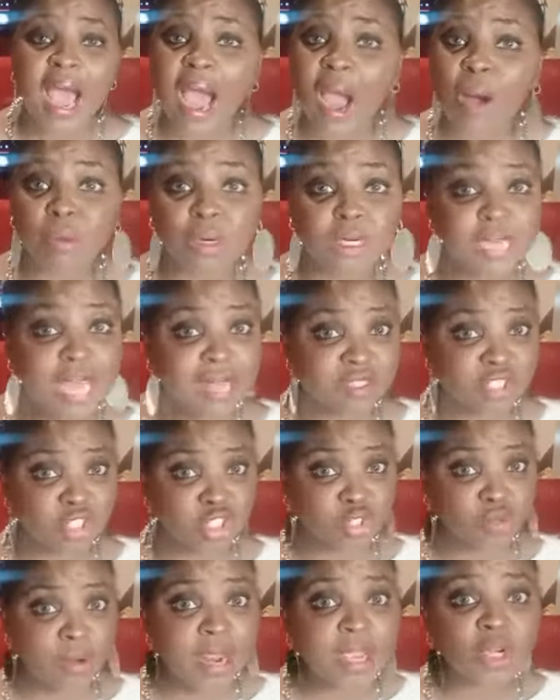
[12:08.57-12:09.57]
I will not
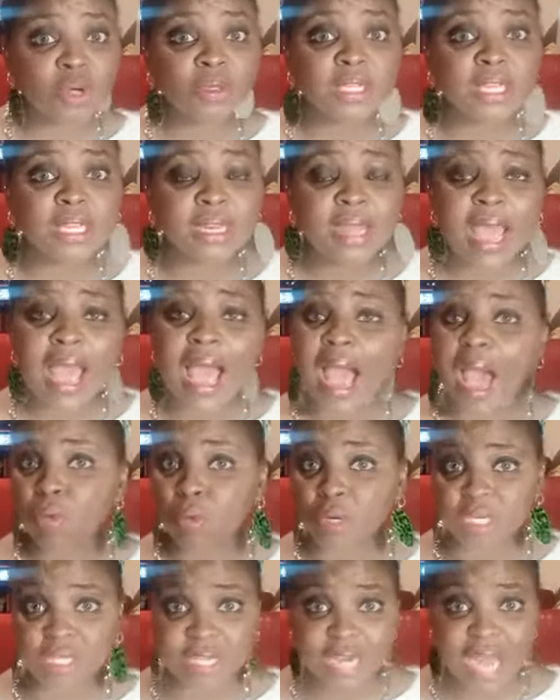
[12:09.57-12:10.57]
strangle it.
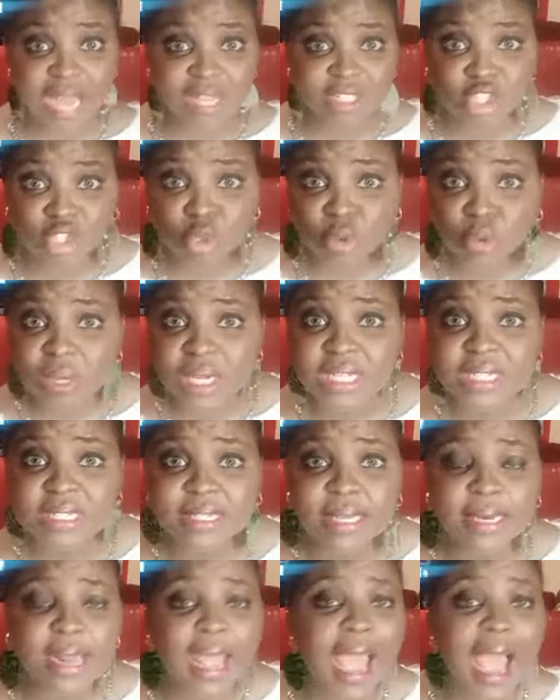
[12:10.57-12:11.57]
I will not
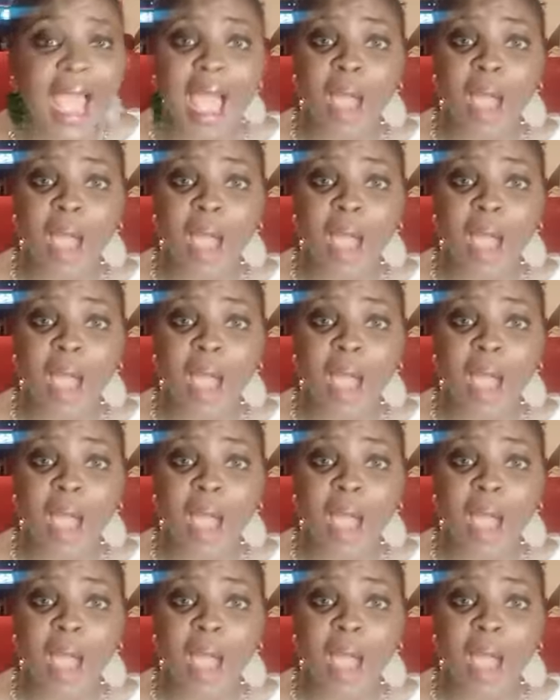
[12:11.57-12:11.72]
squeeze it.